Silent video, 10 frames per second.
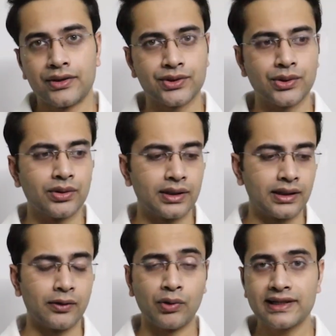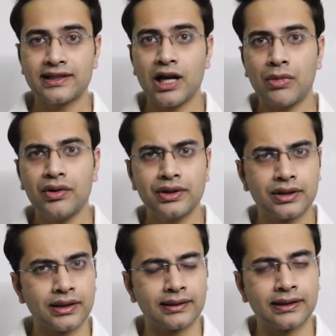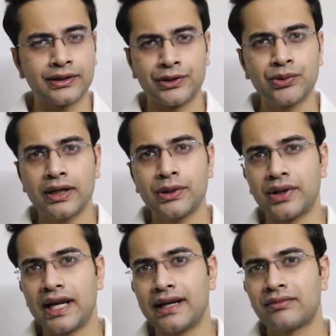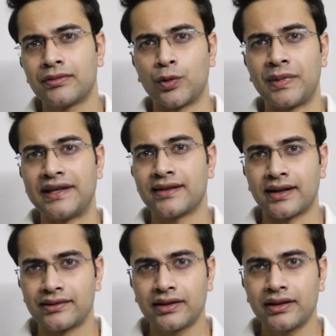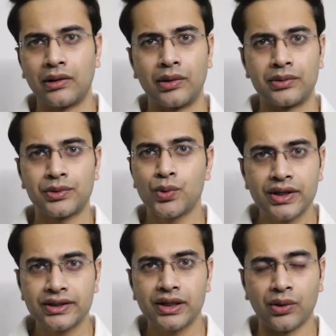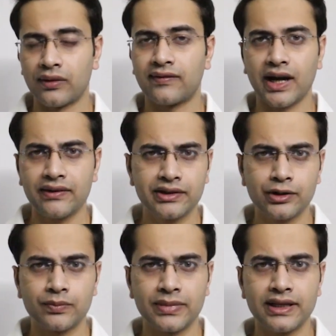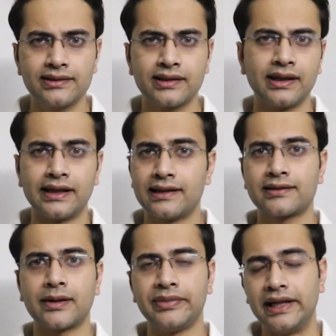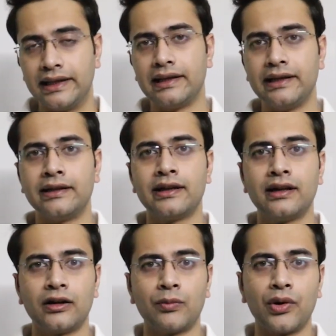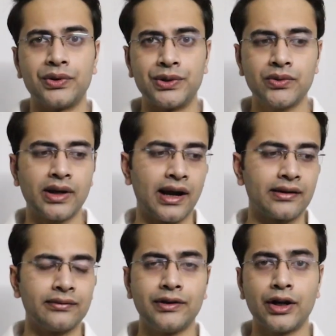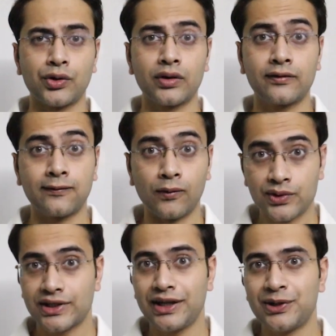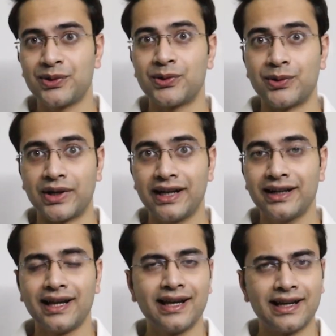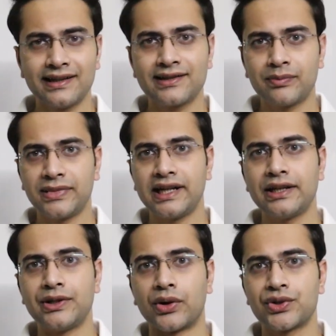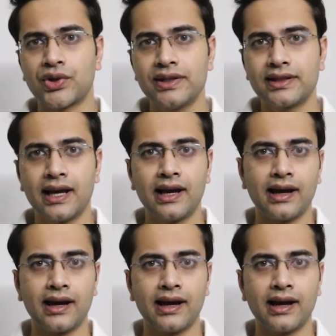So what is the amount here? You can donate rupees 100 or 200 or 500 rupees. It is completely upon you and we are not forcing you to donate. It is completely your choice.